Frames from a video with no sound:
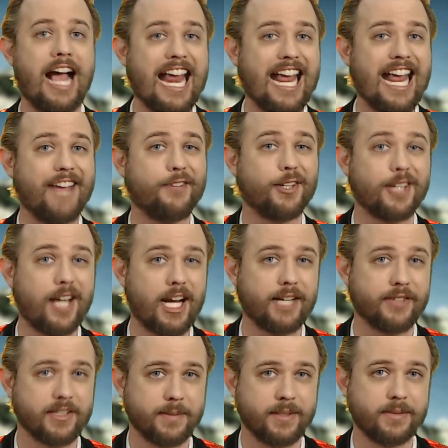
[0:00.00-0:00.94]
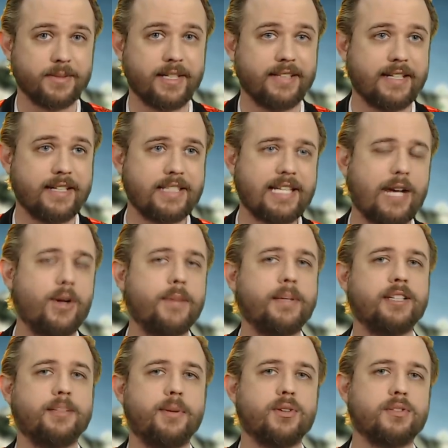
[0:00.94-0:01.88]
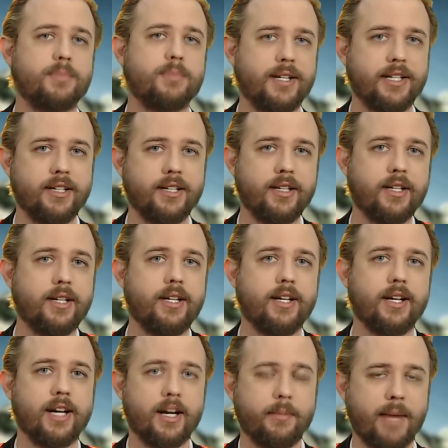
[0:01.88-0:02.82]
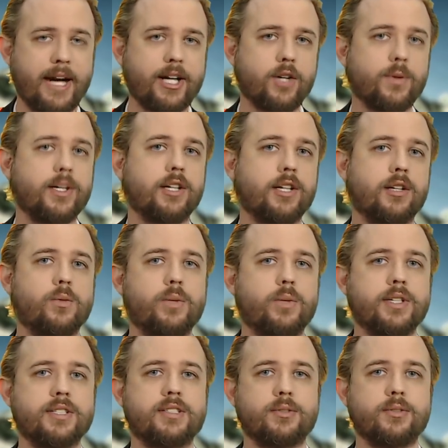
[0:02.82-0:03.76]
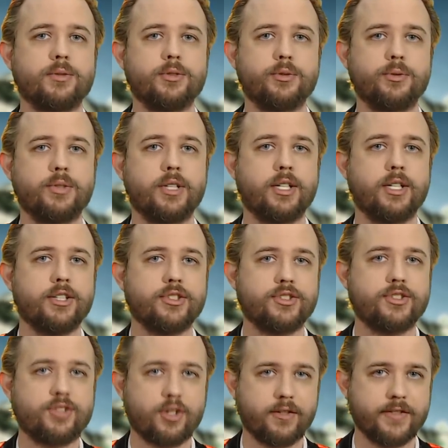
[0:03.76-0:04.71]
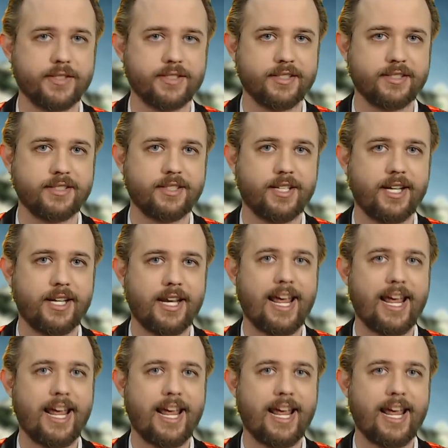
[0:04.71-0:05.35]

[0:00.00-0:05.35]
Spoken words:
I have a lot of experience with that. That's how I made the most money in my career, was through services.